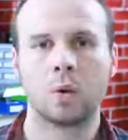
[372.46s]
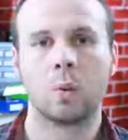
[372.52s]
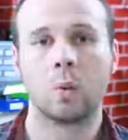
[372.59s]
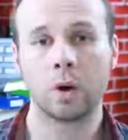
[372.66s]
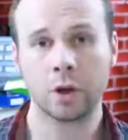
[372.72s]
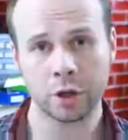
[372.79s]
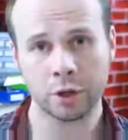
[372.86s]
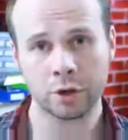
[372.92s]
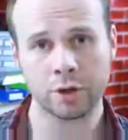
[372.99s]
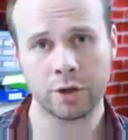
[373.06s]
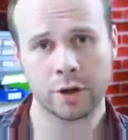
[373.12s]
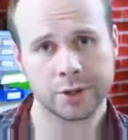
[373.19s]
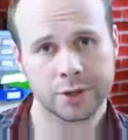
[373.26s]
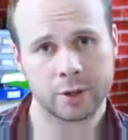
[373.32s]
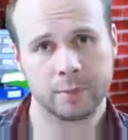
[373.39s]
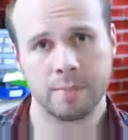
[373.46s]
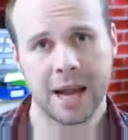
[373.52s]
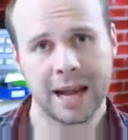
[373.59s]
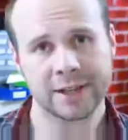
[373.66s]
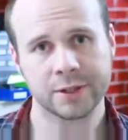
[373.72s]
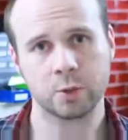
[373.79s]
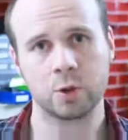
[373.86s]
What are your thoughts on
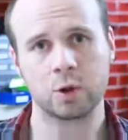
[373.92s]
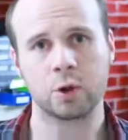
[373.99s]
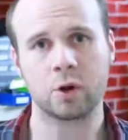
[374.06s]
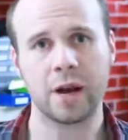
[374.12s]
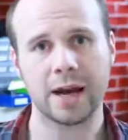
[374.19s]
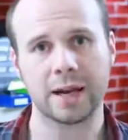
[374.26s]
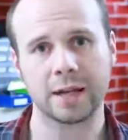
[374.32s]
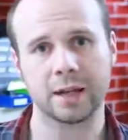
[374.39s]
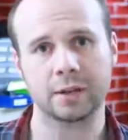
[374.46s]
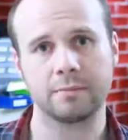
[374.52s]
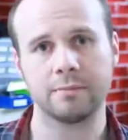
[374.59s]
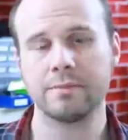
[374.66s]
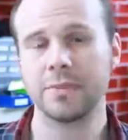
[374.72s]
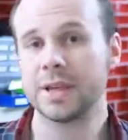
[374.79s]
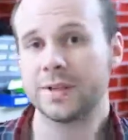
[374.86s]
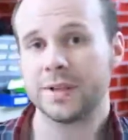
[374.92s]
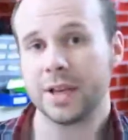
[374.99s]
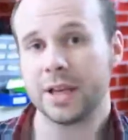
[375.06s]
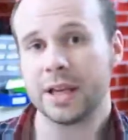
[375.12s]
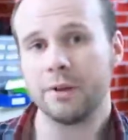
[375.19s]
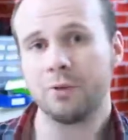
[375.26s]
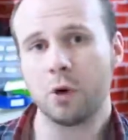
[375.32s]
password cracking? Is
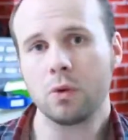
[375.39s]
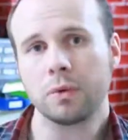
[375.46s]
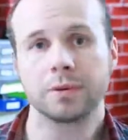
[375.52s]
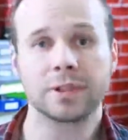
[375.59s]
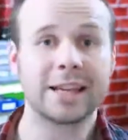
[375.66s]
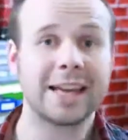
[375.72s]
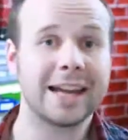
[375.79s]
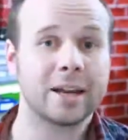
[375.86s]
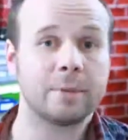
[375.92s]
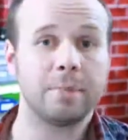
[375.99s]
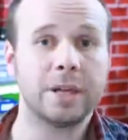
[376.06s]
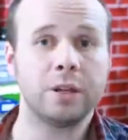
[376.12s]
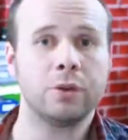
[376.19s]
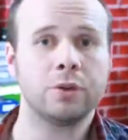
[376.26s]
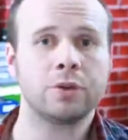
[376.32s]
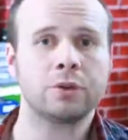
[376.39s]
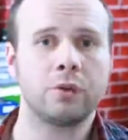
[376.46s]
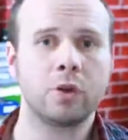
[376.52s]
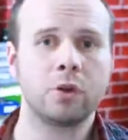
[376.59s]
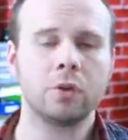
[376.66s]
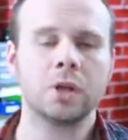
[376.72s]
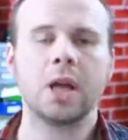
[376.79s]
it evil? Can it be
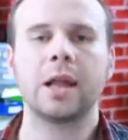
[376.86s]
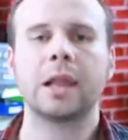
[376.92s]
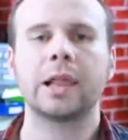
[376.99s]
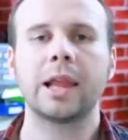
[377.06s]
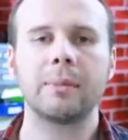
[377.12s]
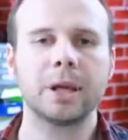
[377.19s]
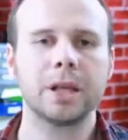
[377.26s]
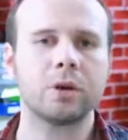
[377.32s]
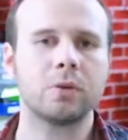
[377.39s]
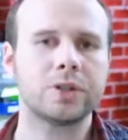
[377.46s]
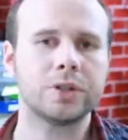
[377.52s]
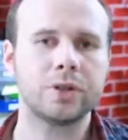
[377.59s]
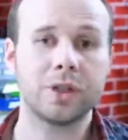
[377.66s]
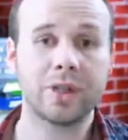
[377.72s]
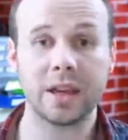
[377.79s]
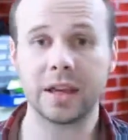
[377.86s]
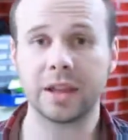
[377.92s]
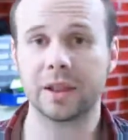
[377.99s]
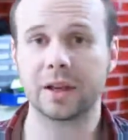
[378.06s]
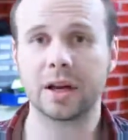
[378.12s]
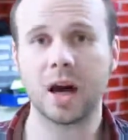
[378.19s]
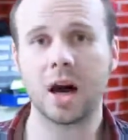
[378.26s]
useful? Let me know what you think
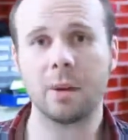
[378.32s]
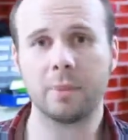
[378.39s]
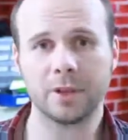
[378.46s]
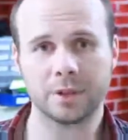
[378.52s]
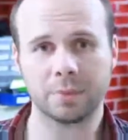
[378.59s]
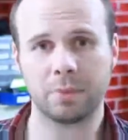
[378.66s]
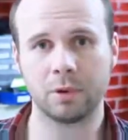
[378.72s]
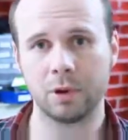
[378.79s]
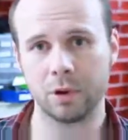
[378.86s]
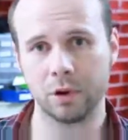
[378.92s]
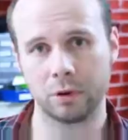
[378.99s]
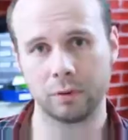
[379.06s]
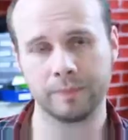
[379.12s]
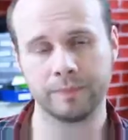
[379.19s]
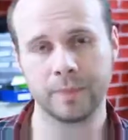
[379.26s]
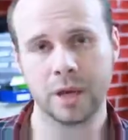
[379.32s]
in the comments below.